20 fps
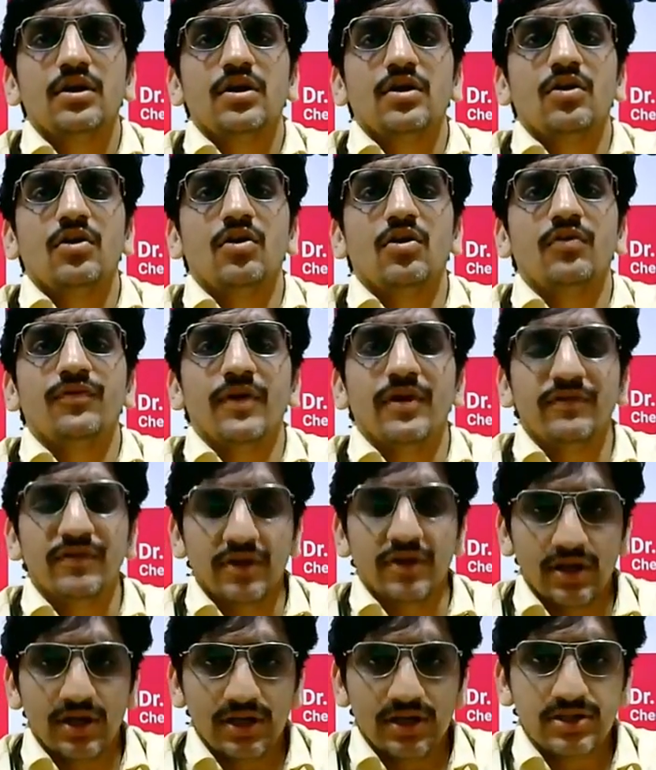of
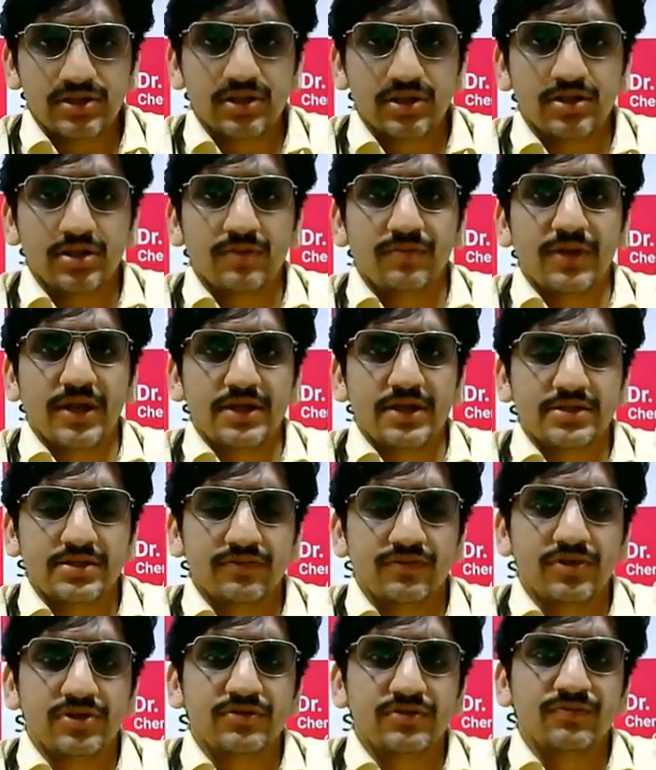having a lesion in the breast
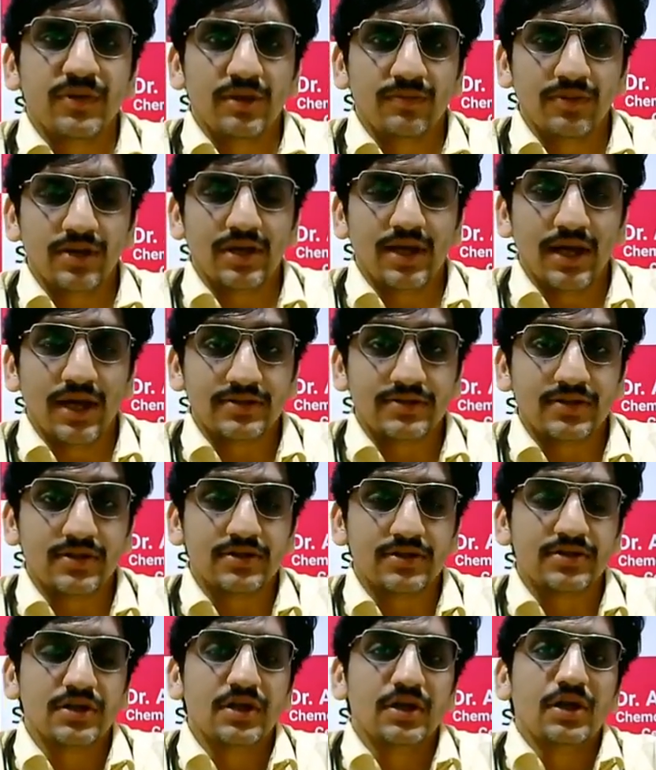which may be
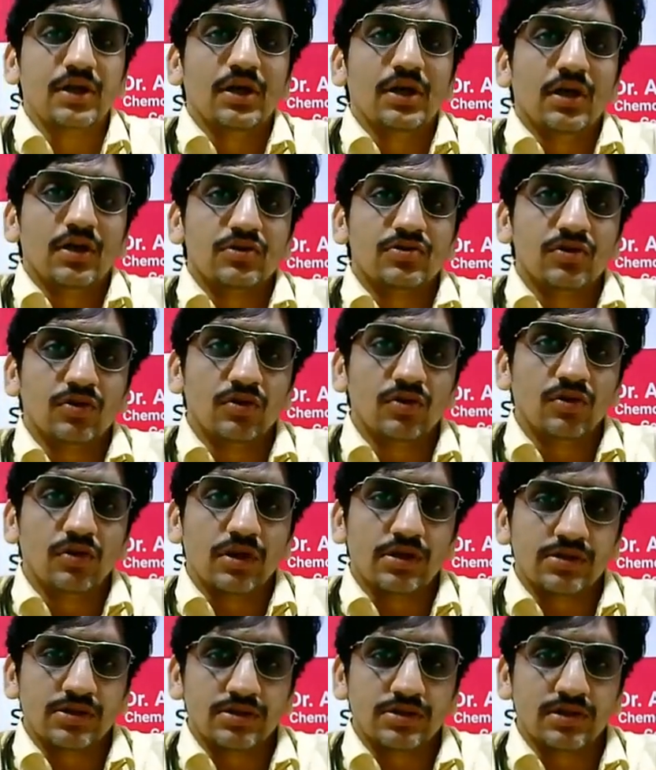cancerous. So
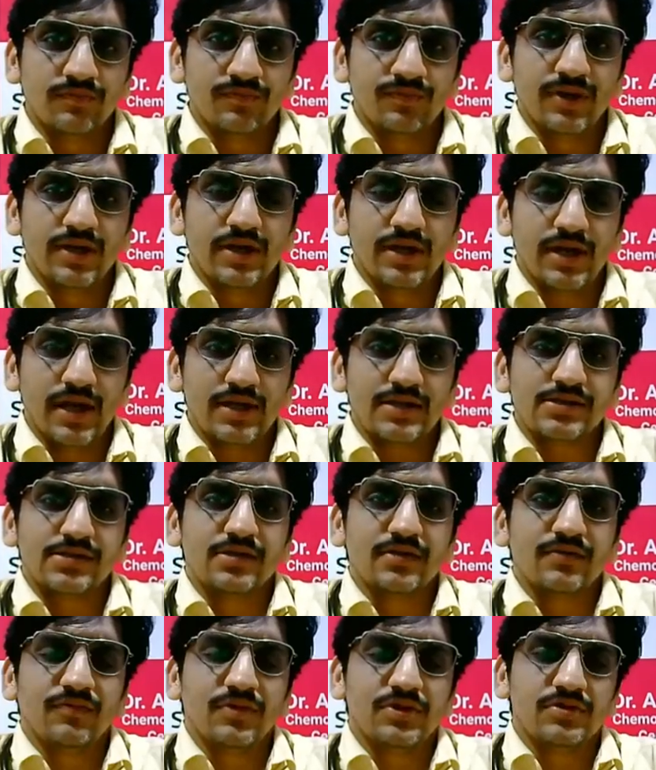it's a simple test
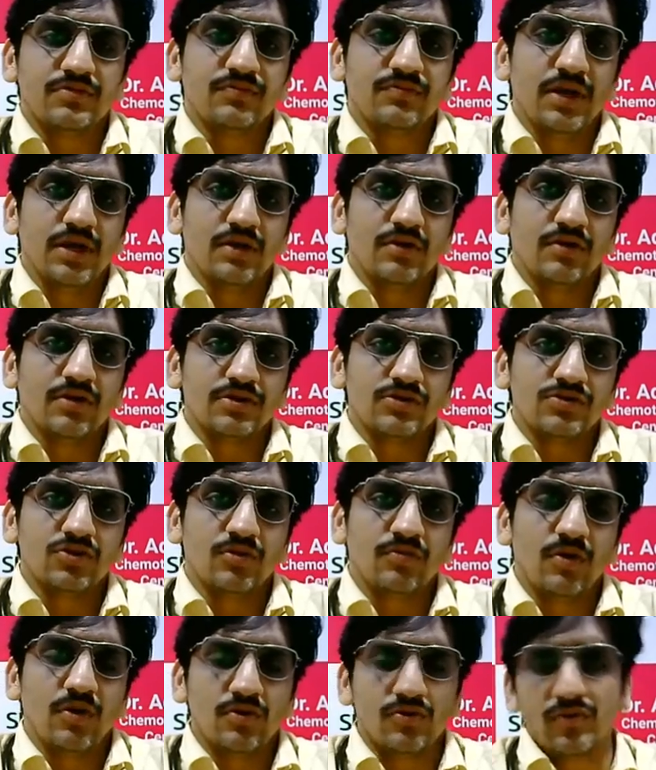which may cost you
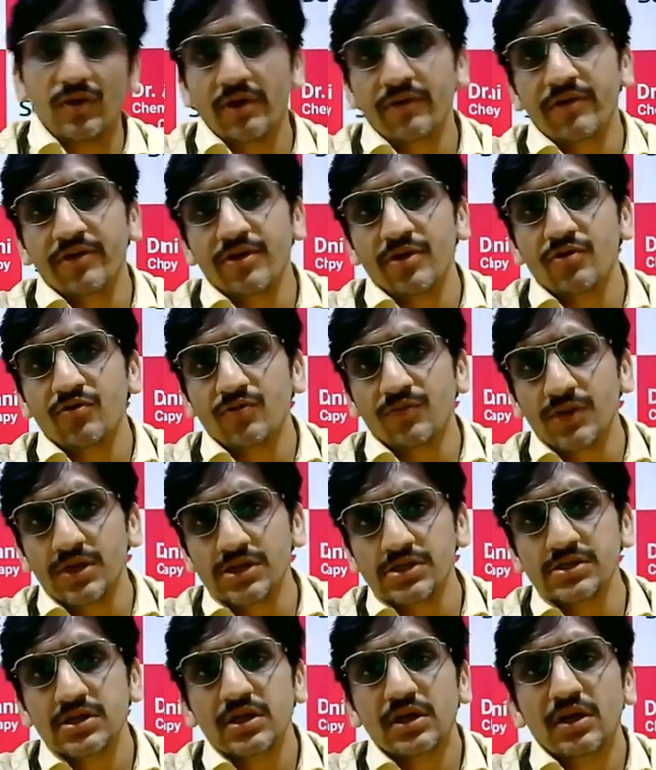about 1200
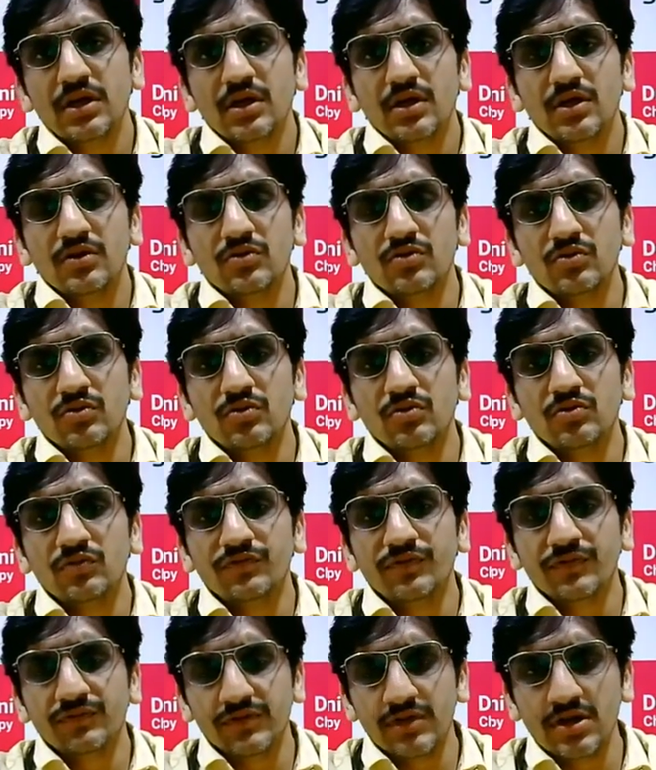rupees to
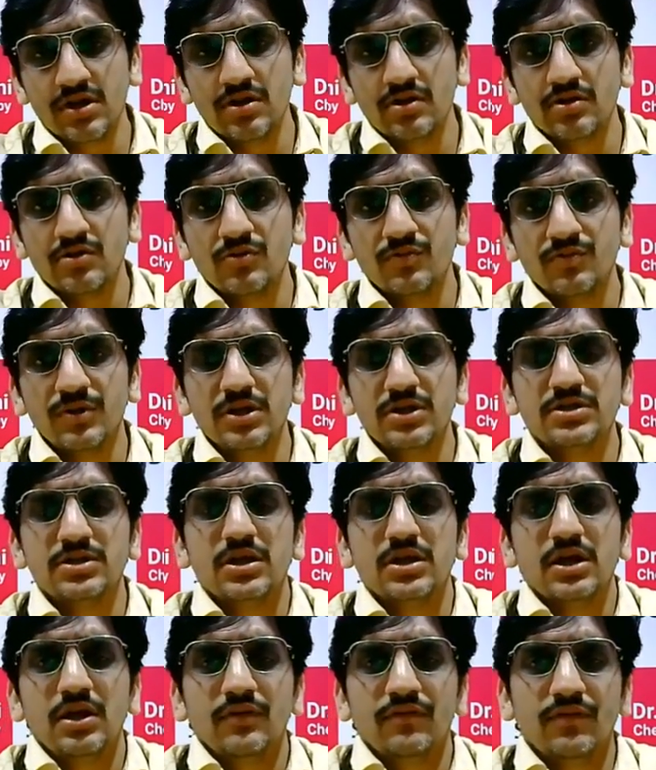1500 rupees,
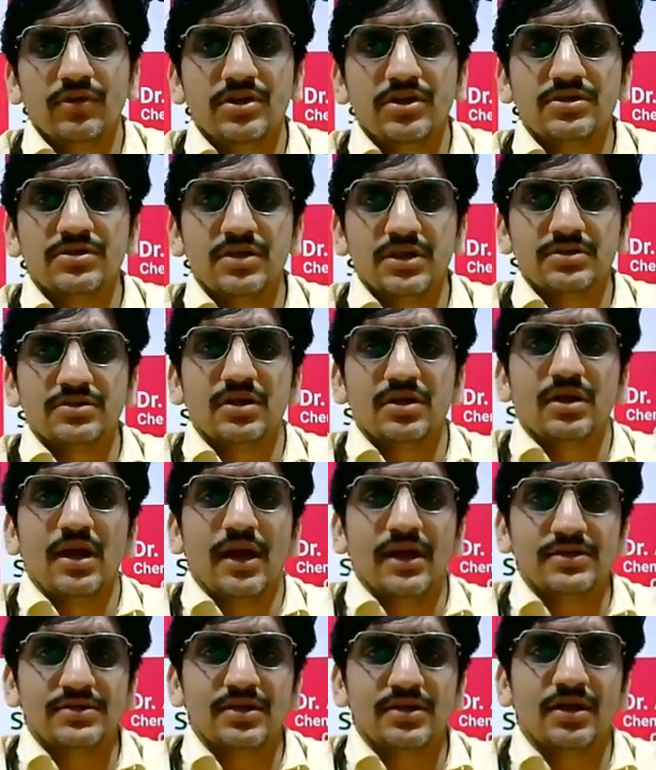which is just an
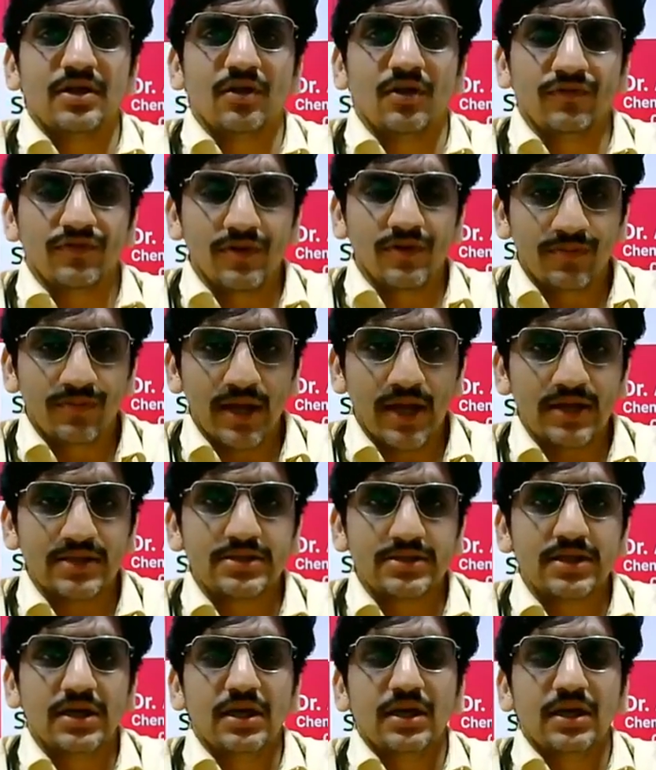X-ray of the breast.